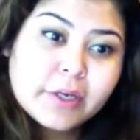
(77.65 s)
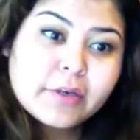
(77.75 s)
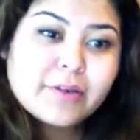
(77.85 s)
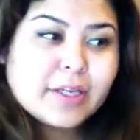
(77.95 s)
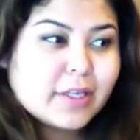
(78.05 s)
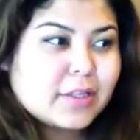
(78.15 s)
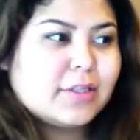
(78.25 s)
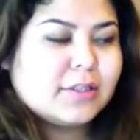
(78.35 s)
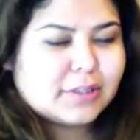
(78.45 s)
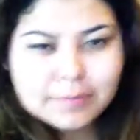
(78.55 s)
You know, like,
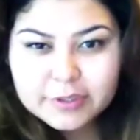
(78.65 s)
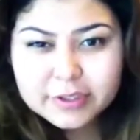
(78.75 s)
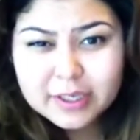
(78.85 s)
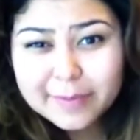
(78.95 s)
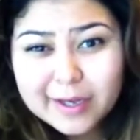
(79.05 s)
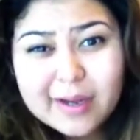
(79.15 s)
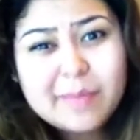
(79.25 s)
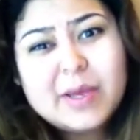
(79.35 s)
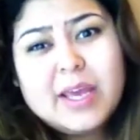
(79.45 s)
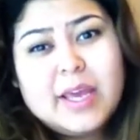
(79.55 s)
since summer's coming
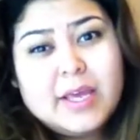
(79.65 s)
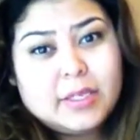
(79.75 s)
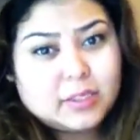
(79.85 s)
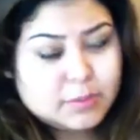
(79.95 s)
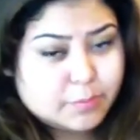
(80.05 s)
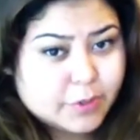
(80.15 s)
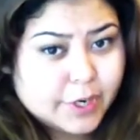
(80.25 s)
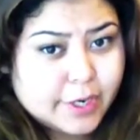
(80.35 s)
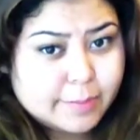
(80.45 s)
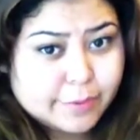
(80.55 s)
up and
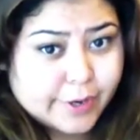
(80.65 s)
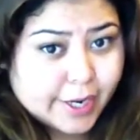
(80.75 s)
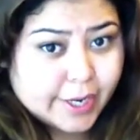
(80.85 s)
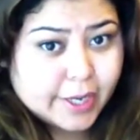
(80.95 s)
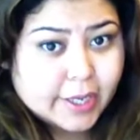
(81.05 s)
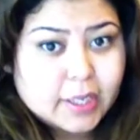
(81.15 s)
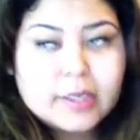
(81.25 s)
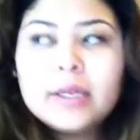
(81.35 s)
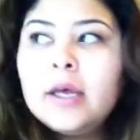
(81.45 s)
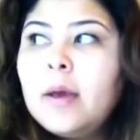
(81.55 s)
spring break
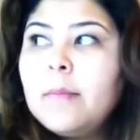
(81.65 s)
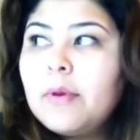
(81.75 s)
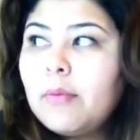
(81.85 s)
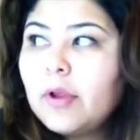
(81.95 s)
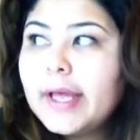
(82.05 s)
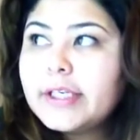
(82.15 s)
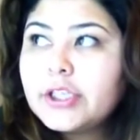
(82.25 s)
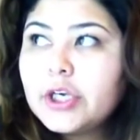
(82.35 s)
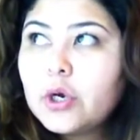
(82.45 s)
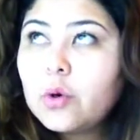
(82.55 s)
and people like
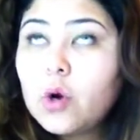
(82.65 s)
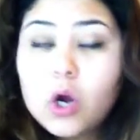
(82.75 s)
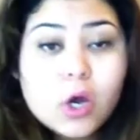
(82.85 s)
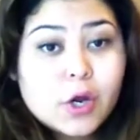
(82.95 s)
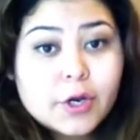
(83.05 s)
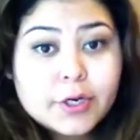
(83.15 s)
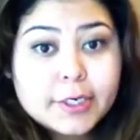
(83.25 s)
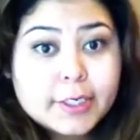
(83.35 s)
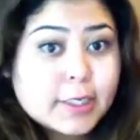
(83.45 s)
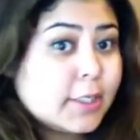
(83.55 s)
to go
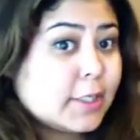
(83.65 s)
on,